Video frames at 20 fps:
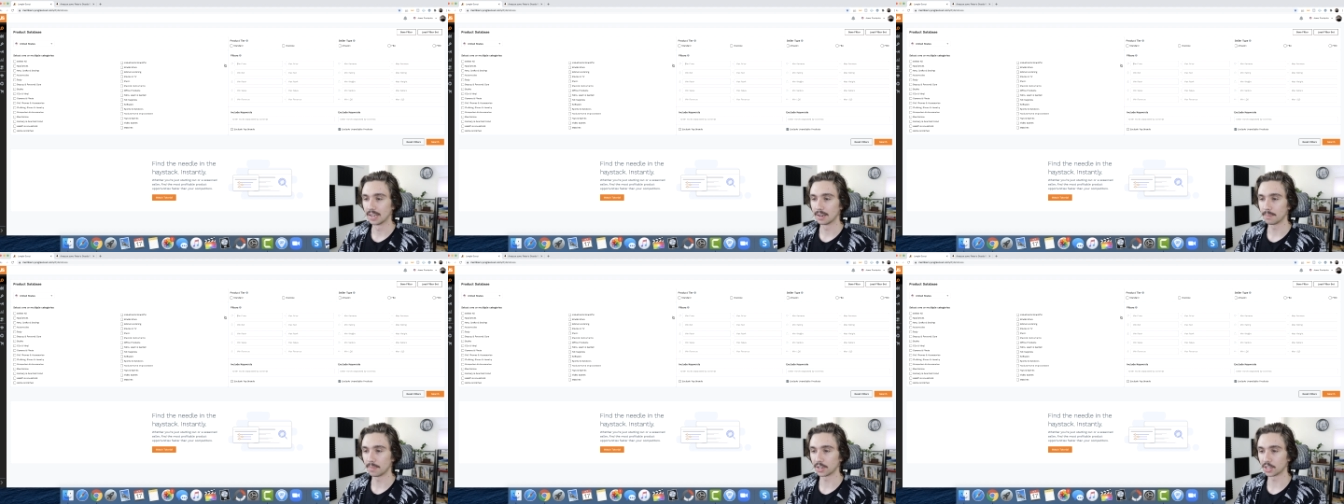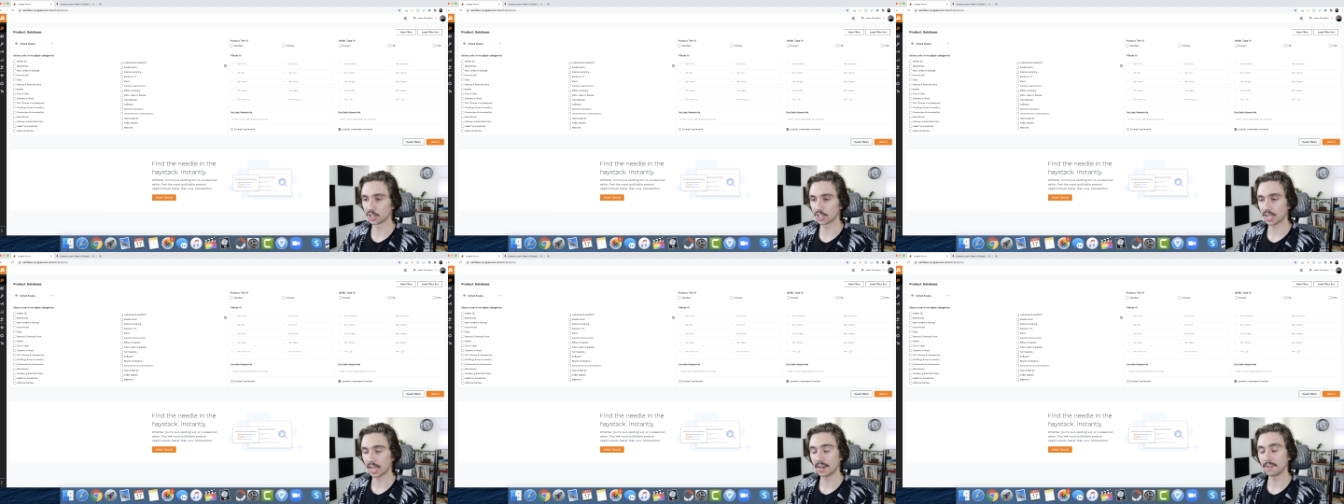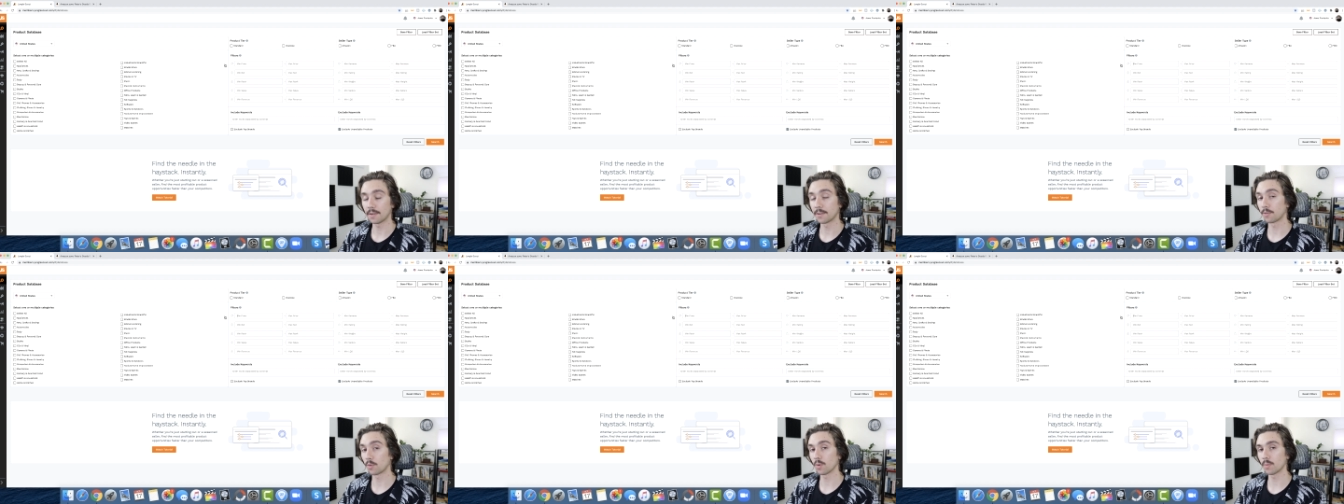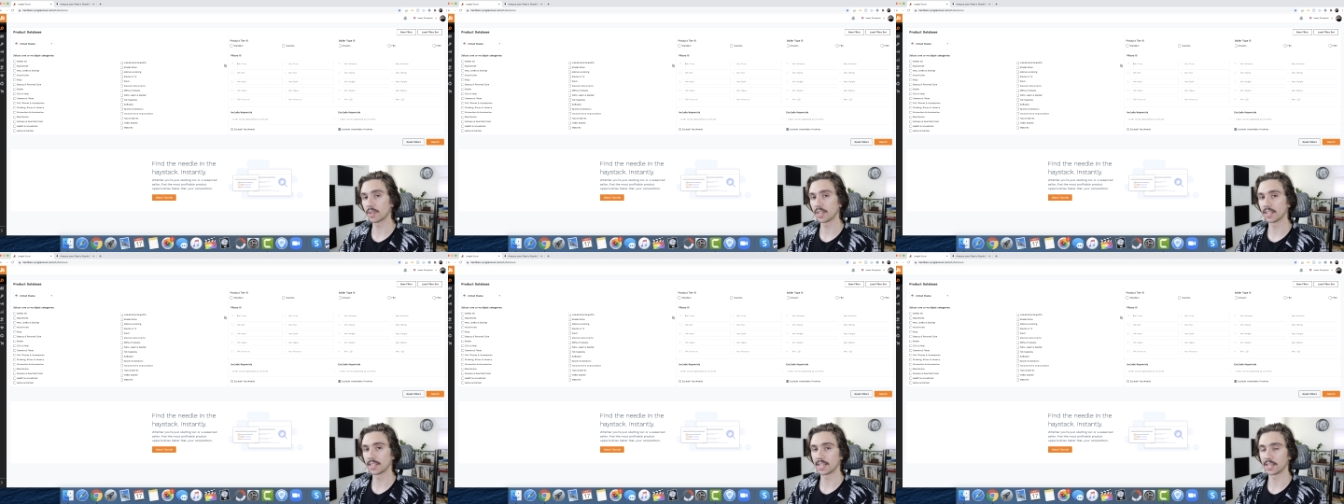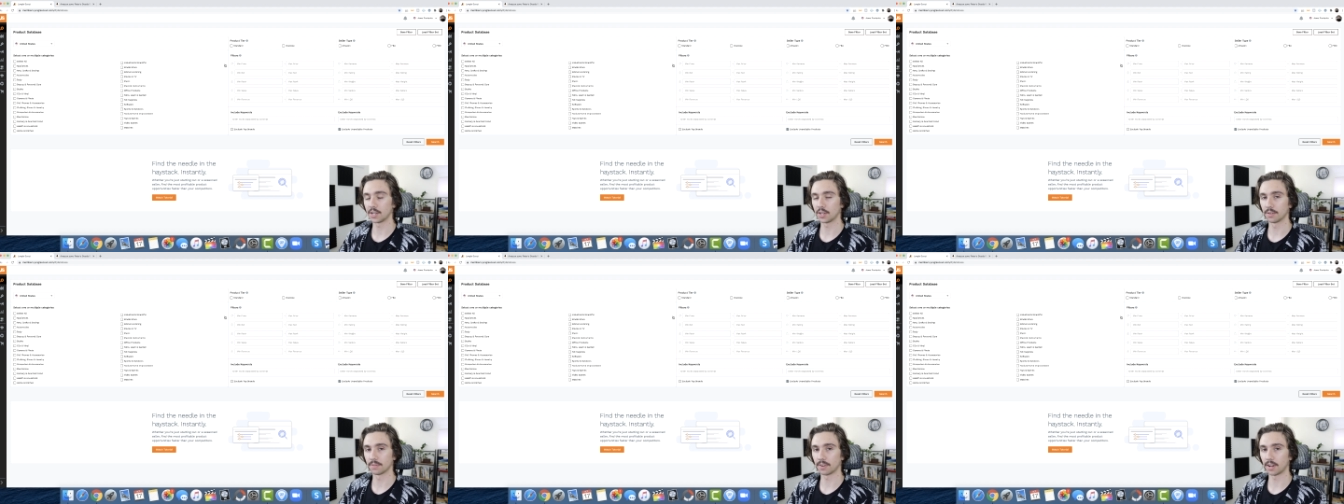but just kind of a formula that
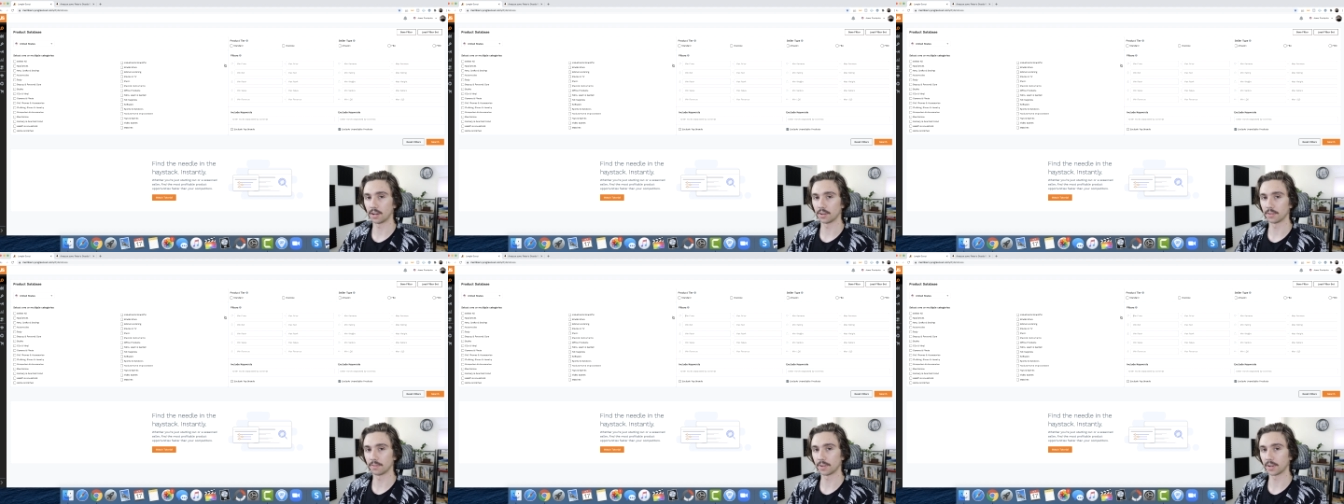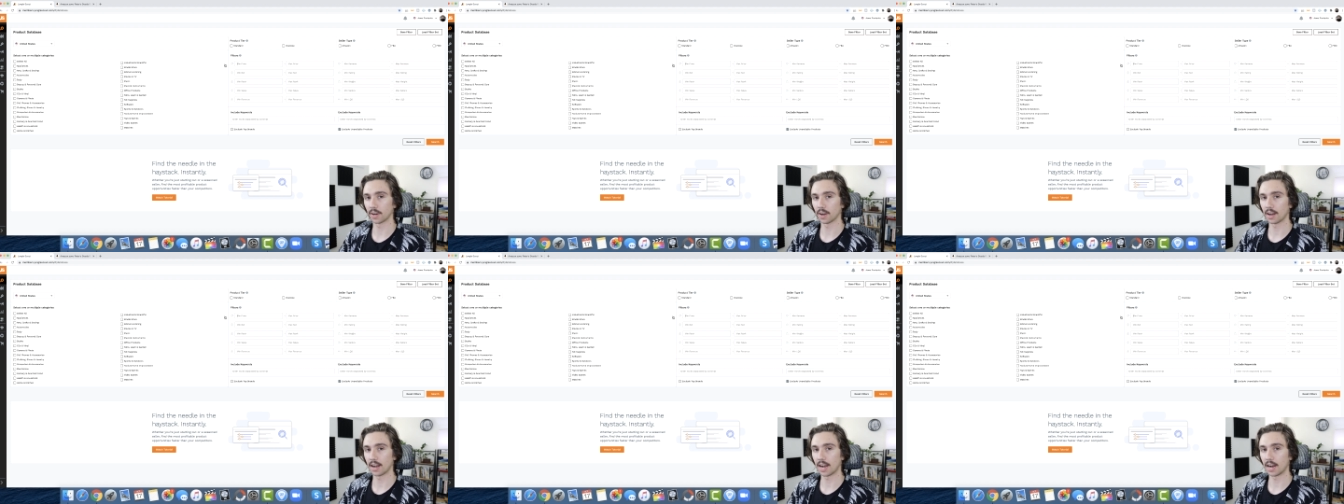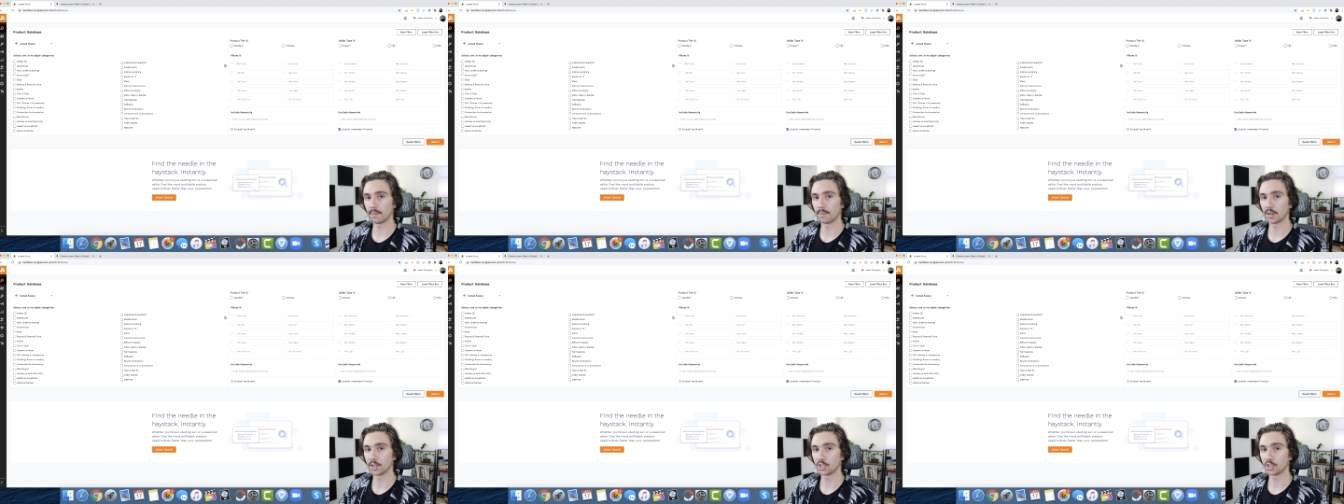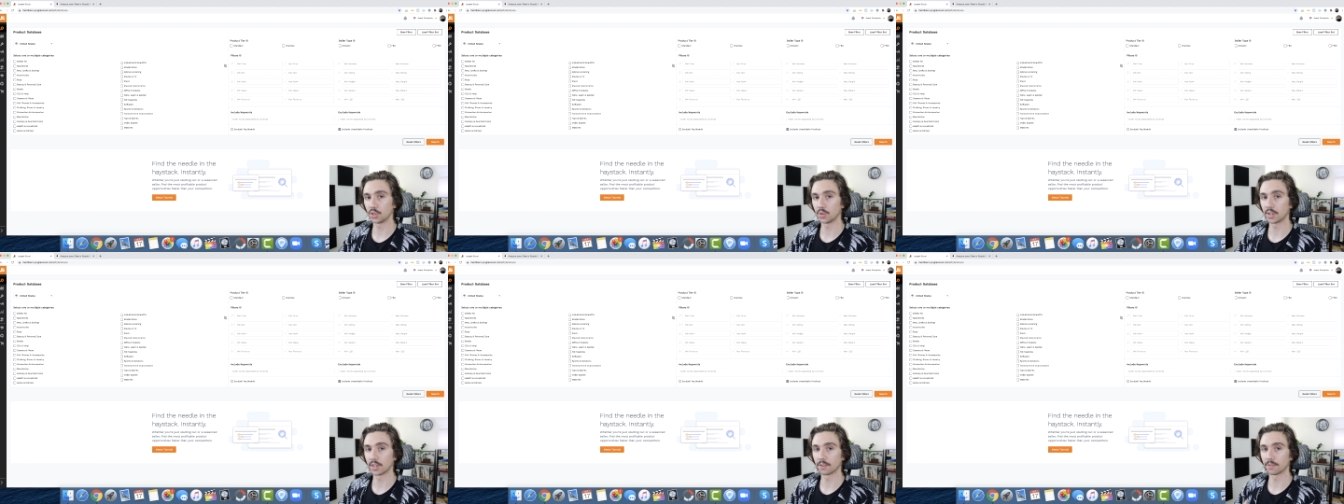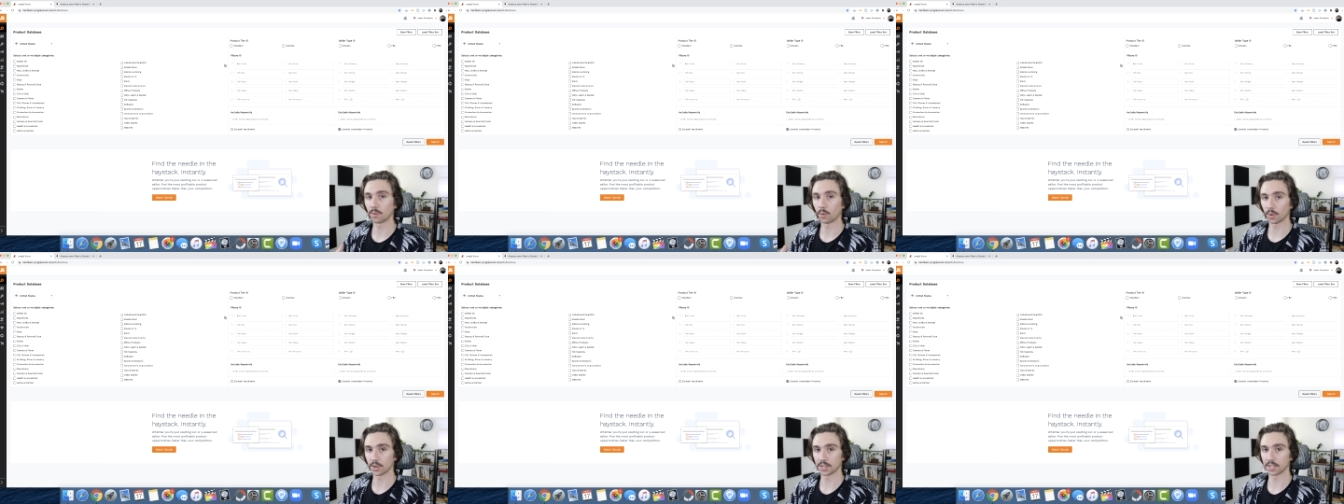you can follow to figure out how much you can
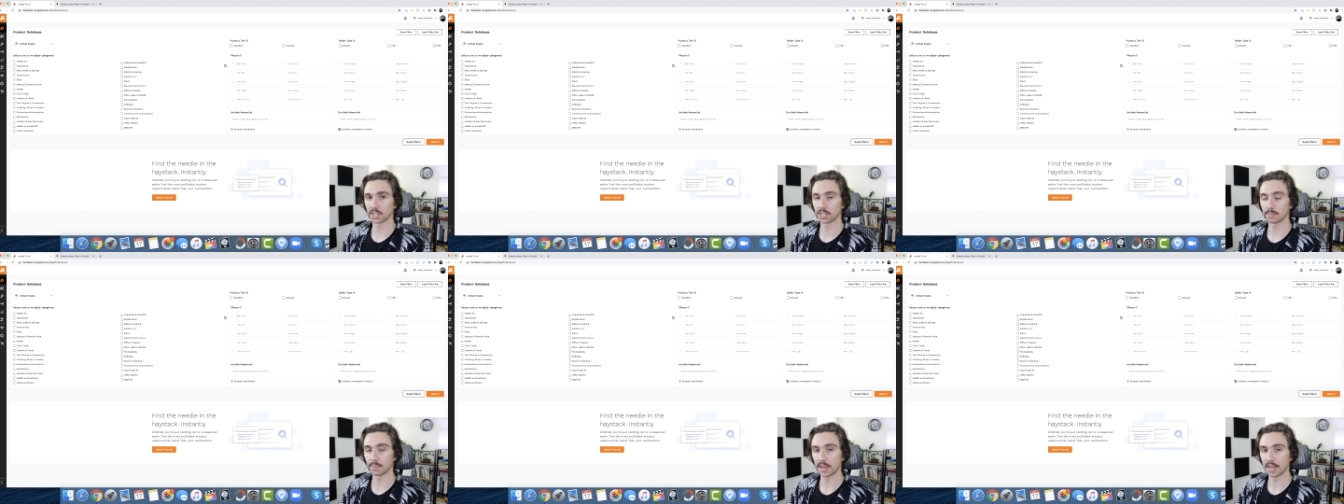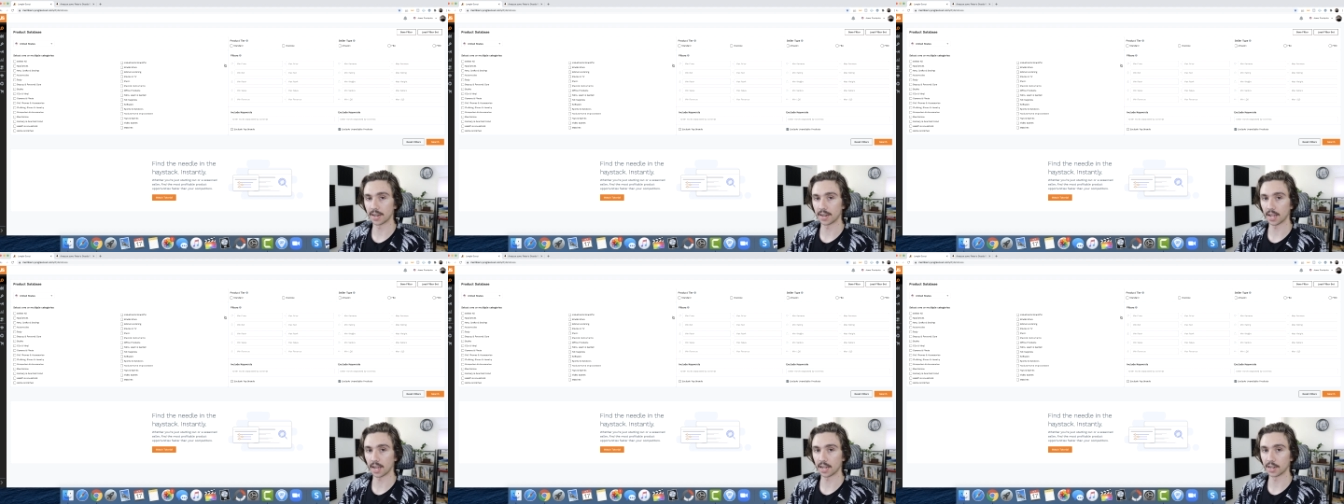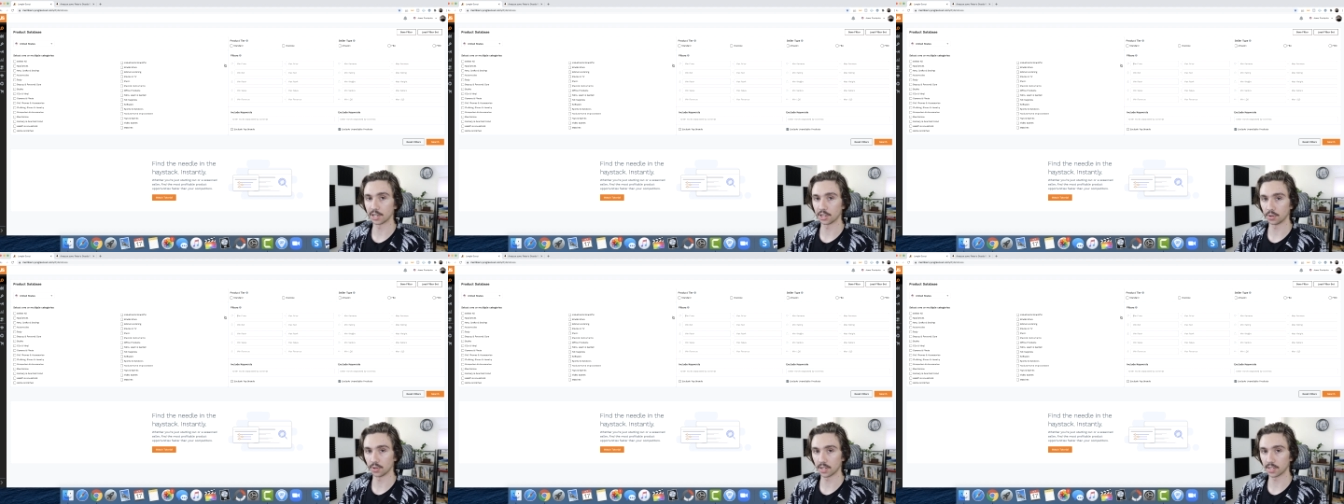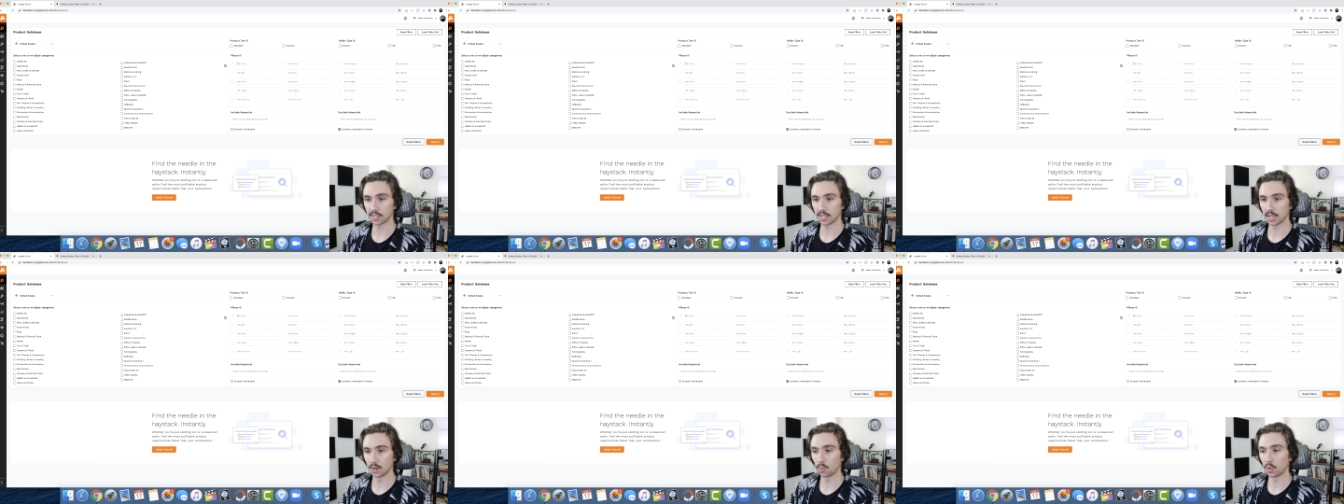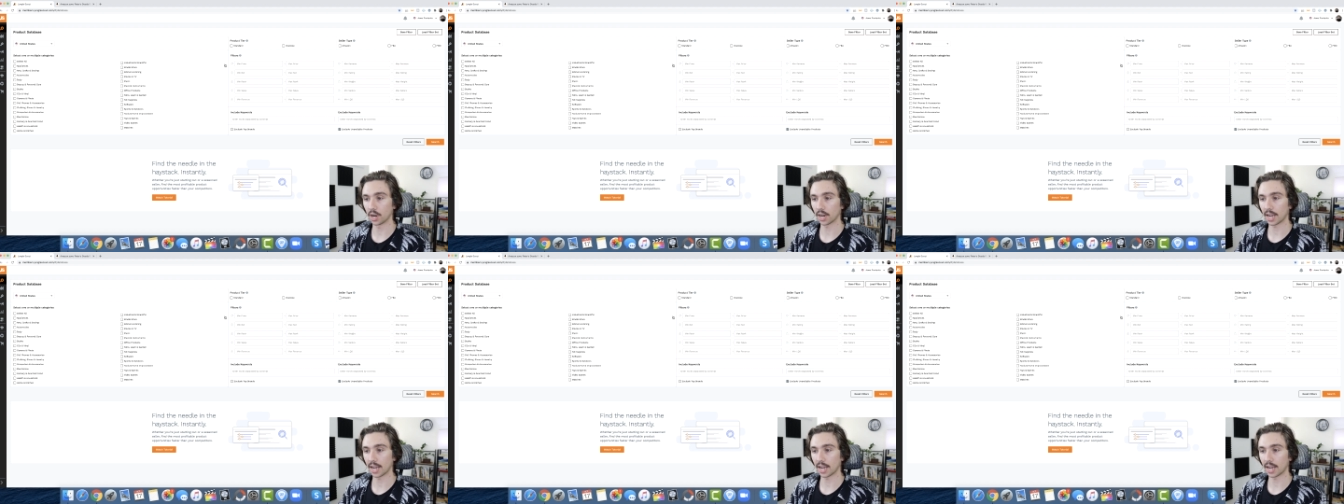afford to spend on units and what